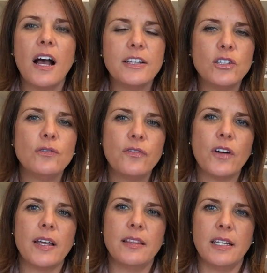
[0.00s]
I do
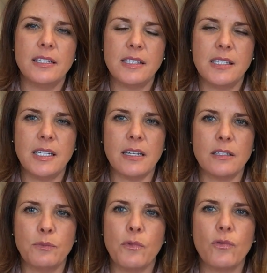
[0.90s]
find that it
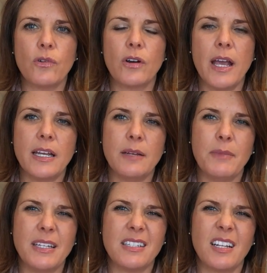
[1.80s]
sticks more and it
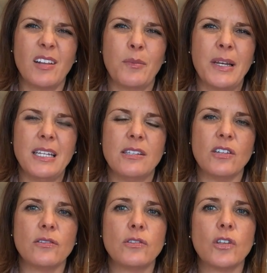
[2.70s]
makes it a little bit
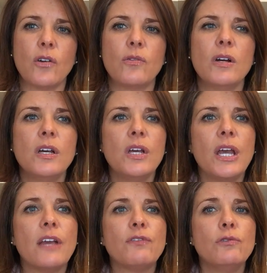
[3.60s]
easier. So
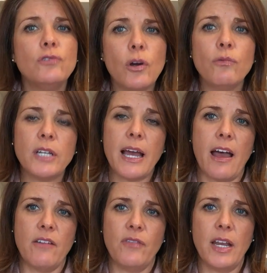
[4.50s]
if you don't
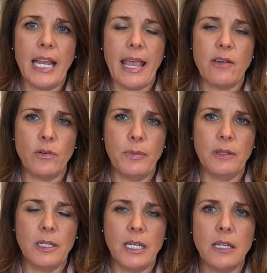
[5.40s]
have an
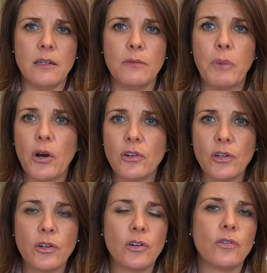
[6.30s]
accountability
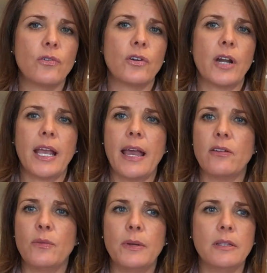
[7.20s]
partner or an
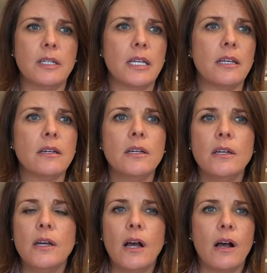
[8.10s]
accountability
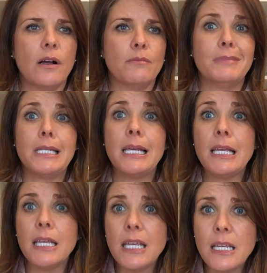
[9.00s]

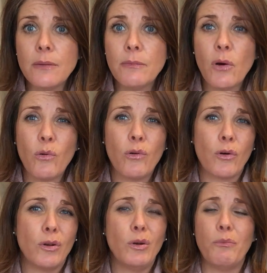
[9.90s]
team,
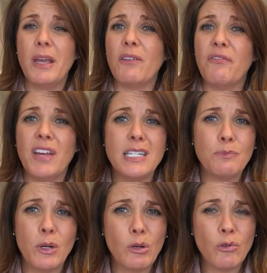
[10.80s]
or make a
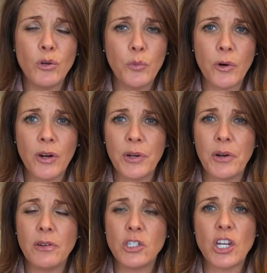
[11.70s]
Facebook group where you're
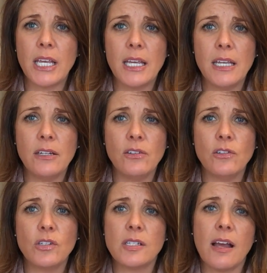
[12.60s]
all checking in on
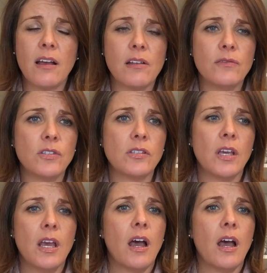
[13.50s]
yourselves.